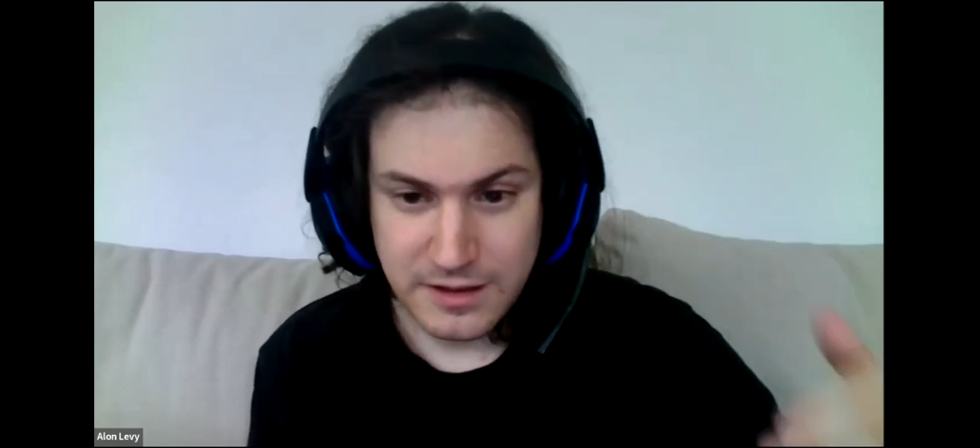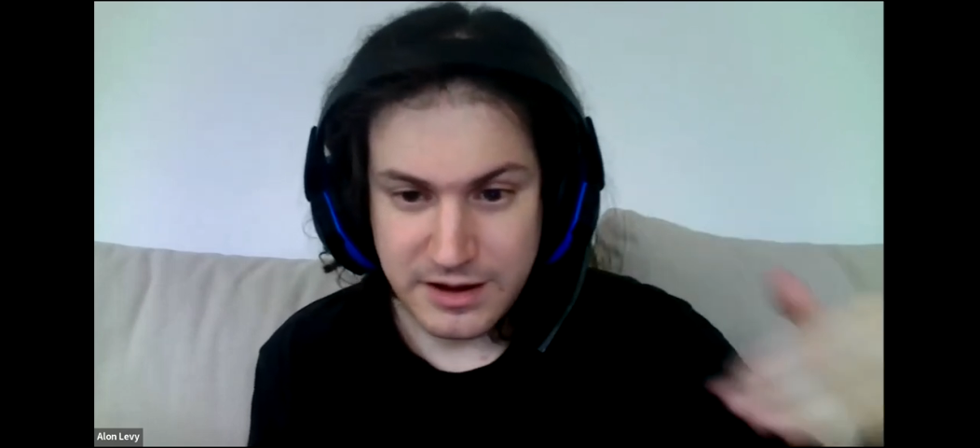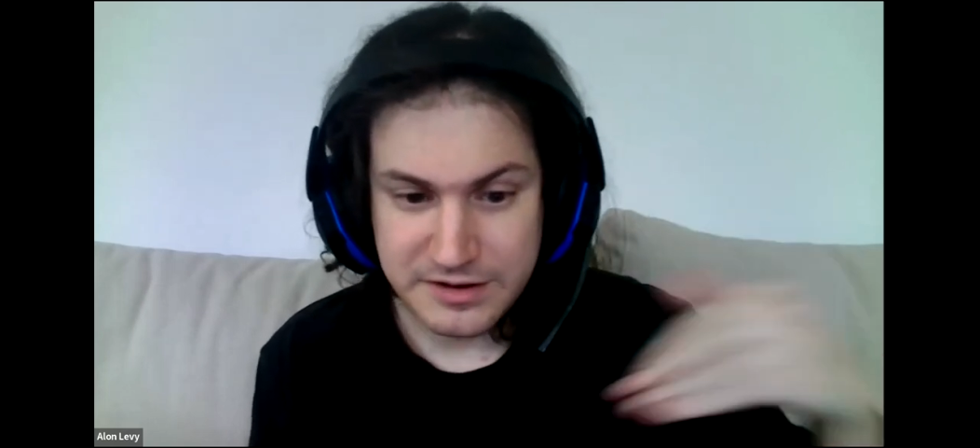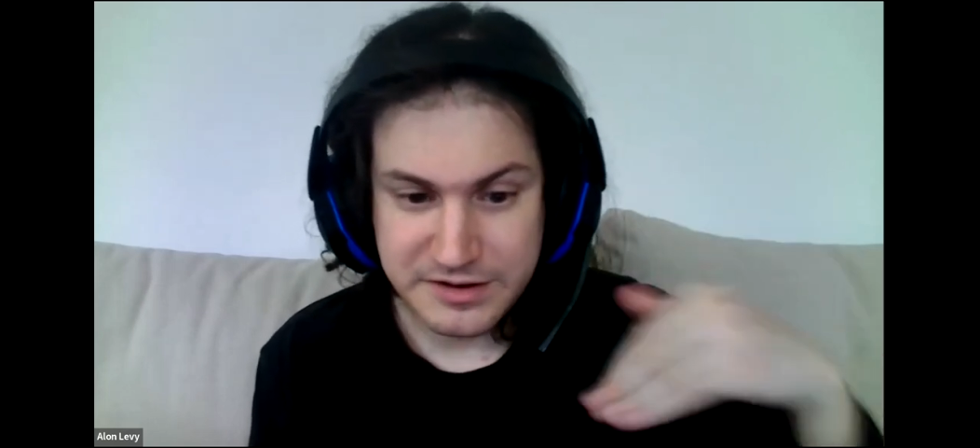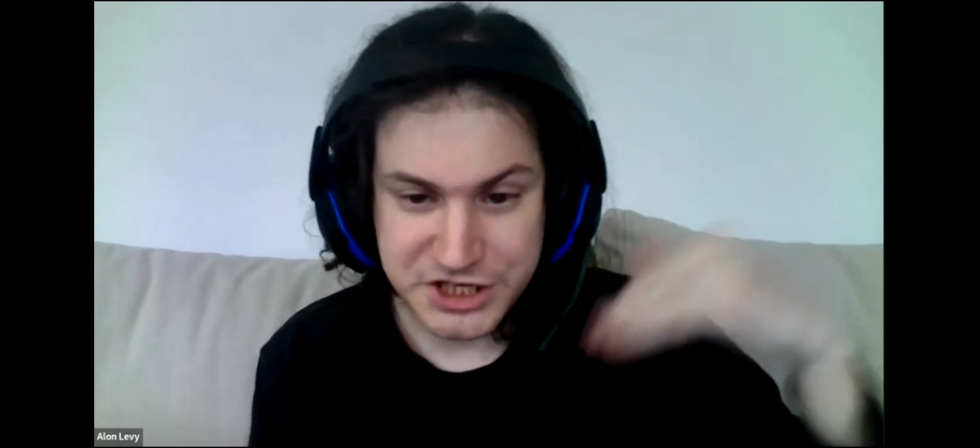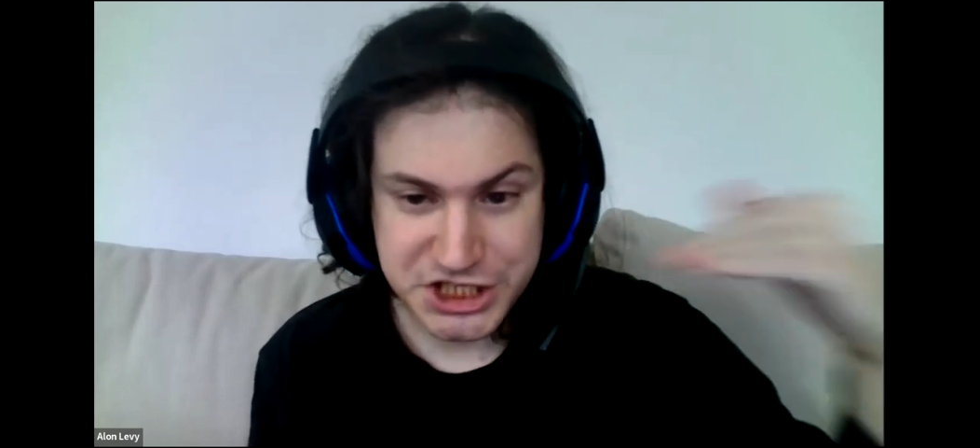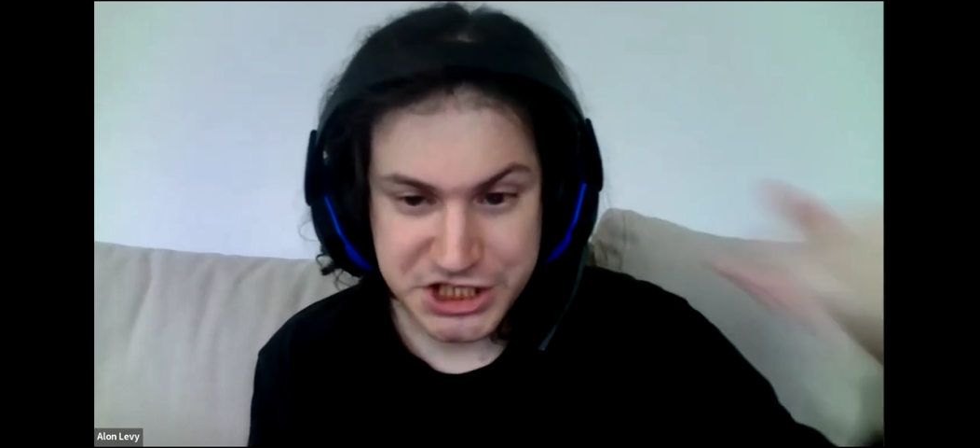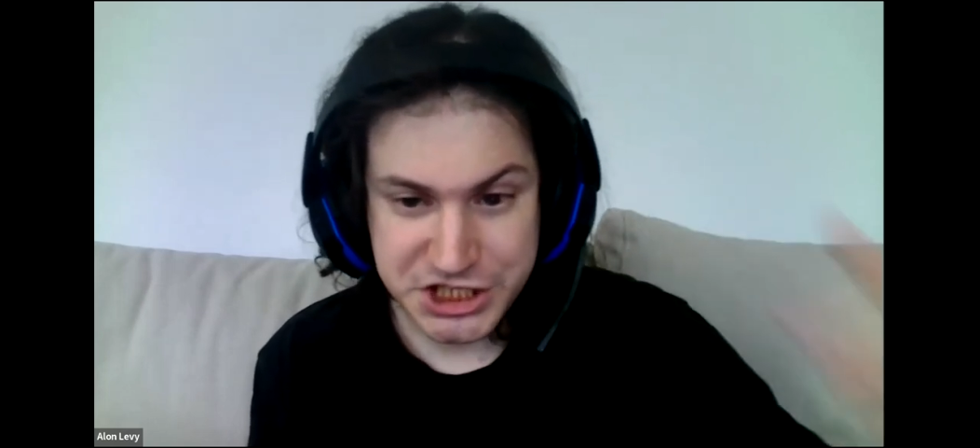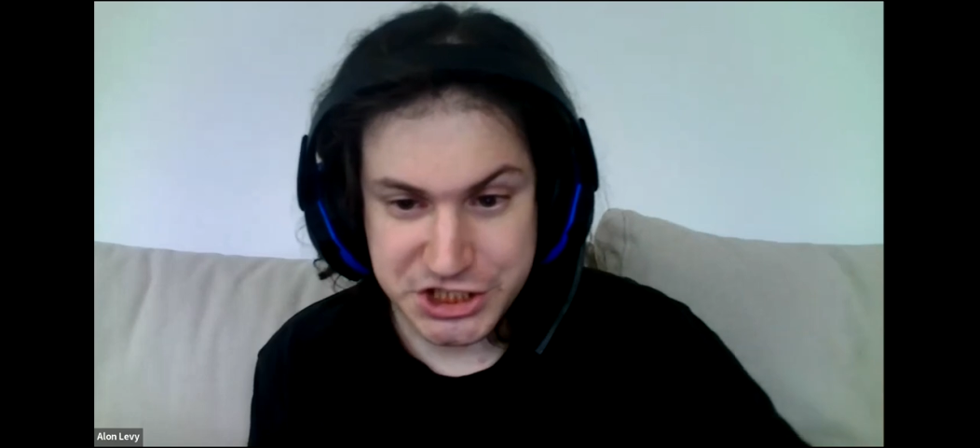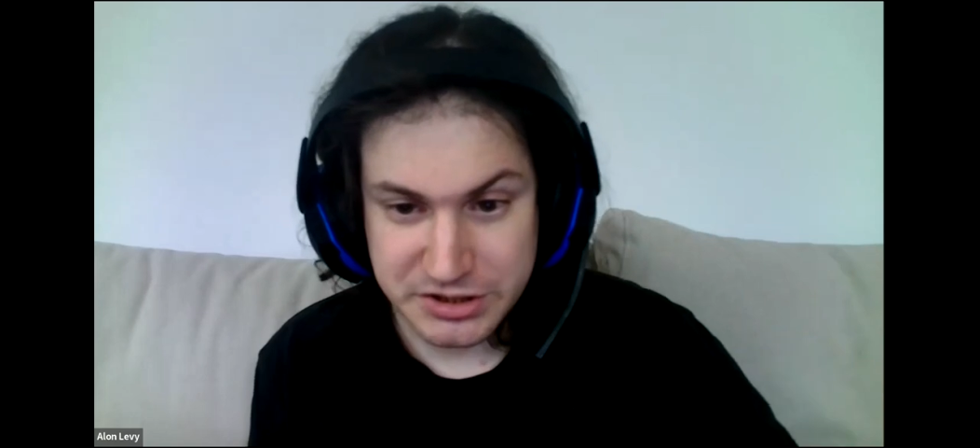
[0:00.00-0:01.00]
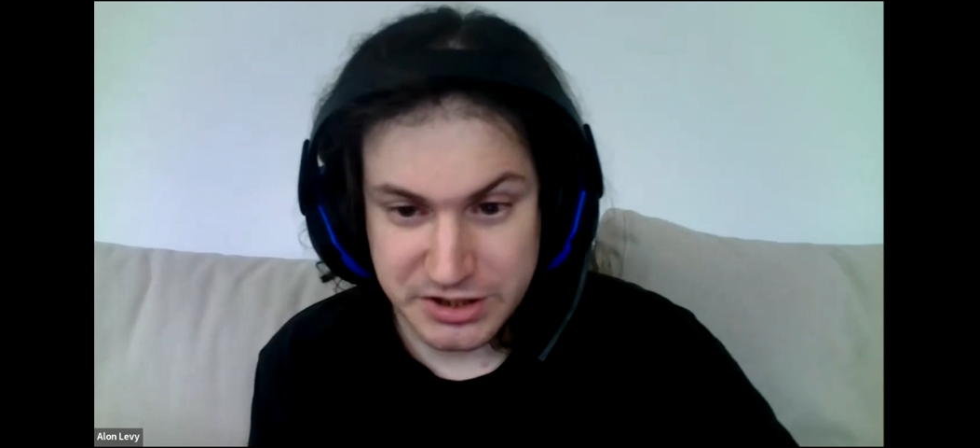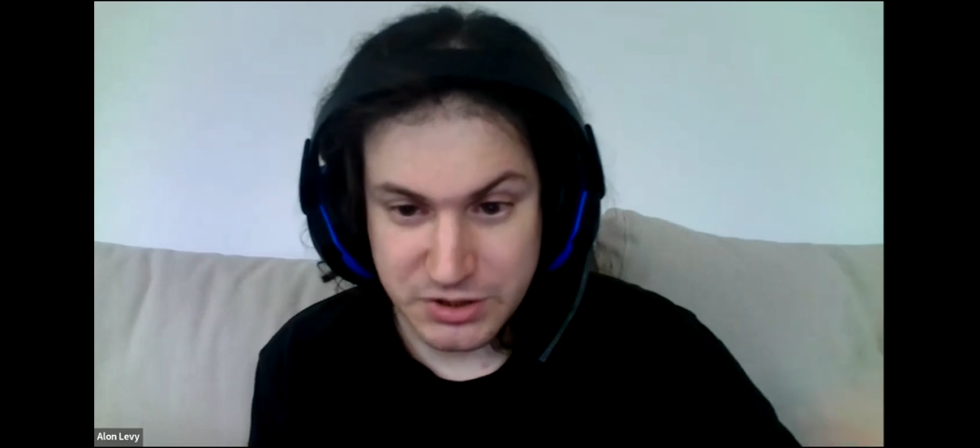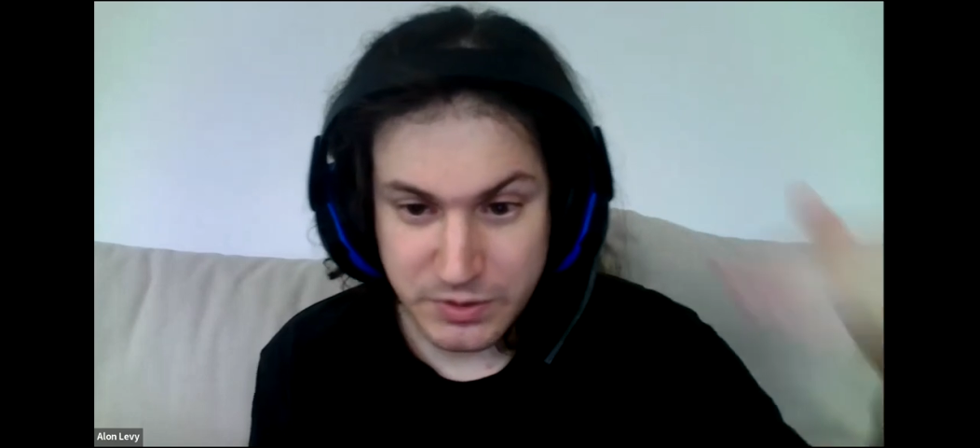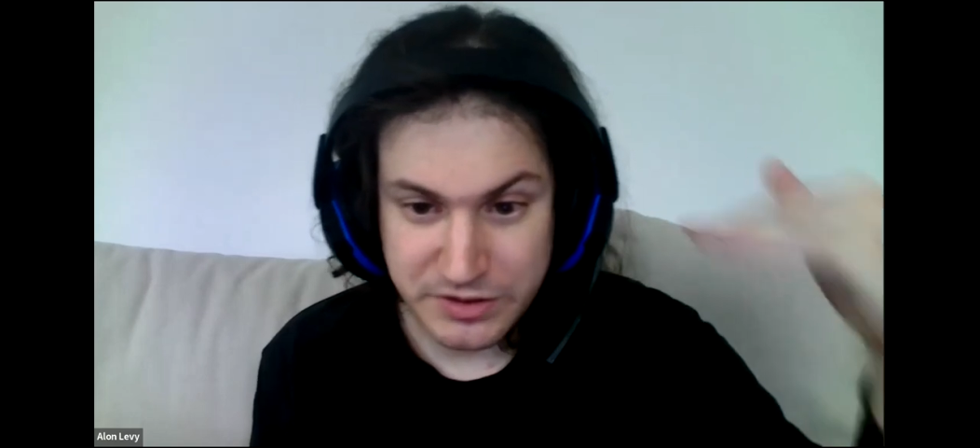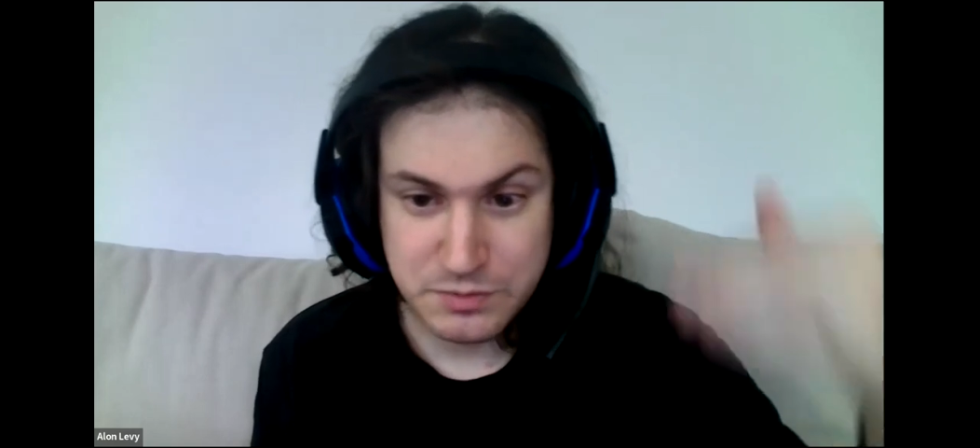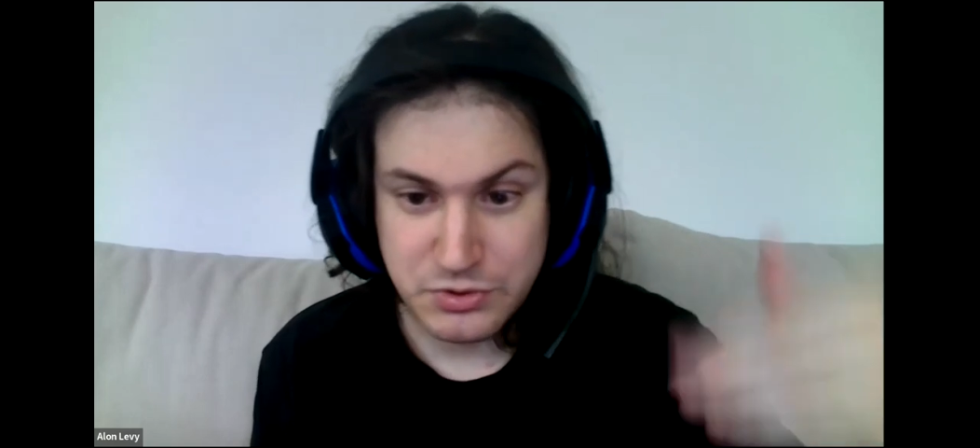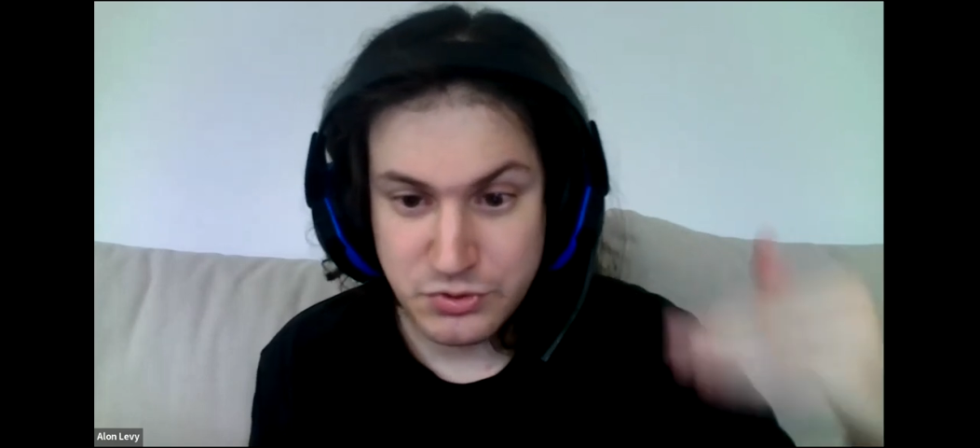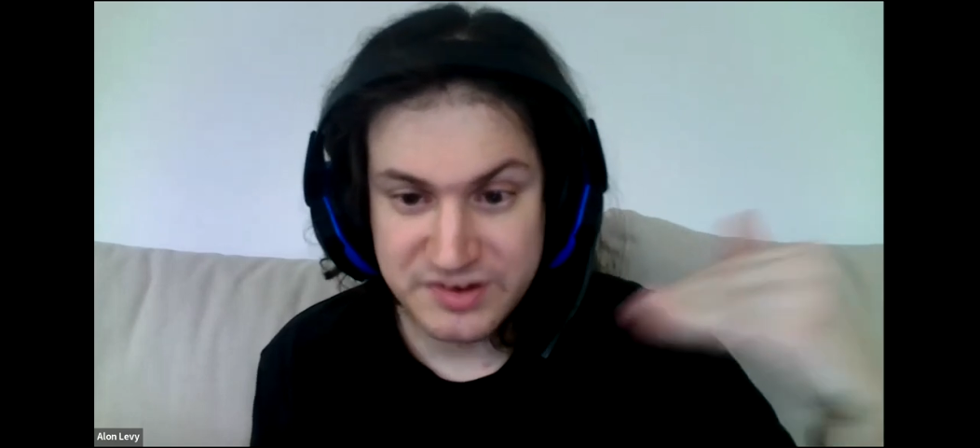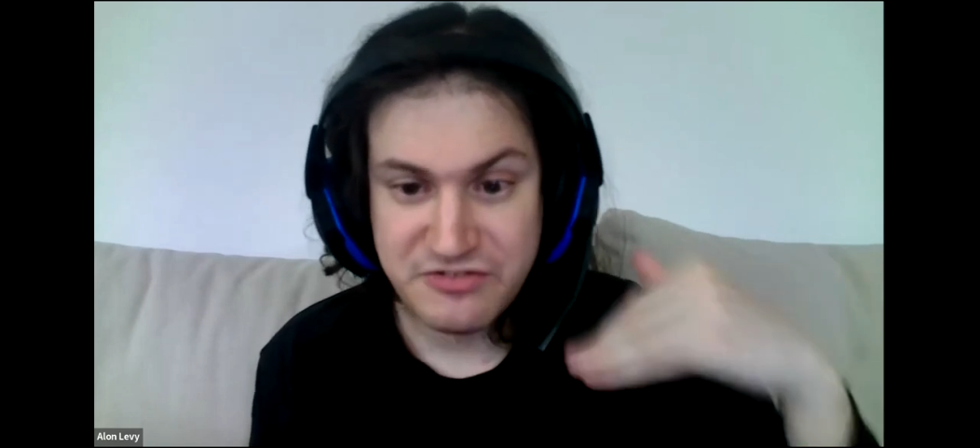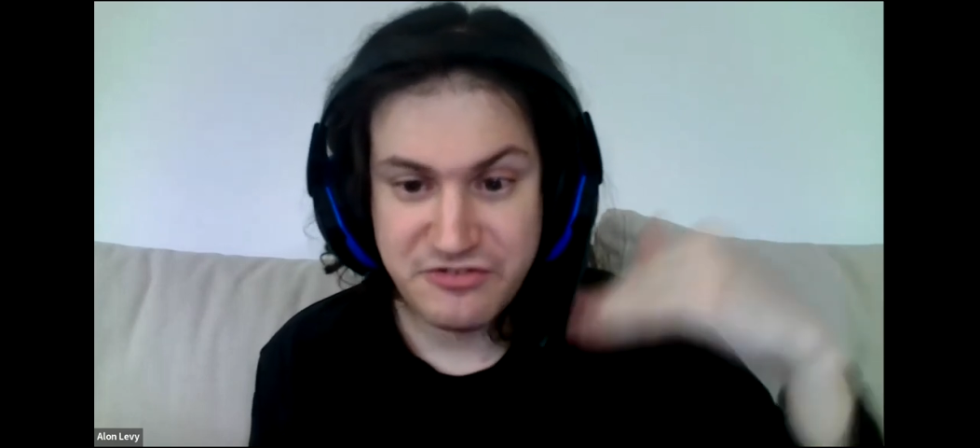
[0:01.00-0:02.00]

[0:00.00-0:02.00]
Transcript: and they changed it in a way that produced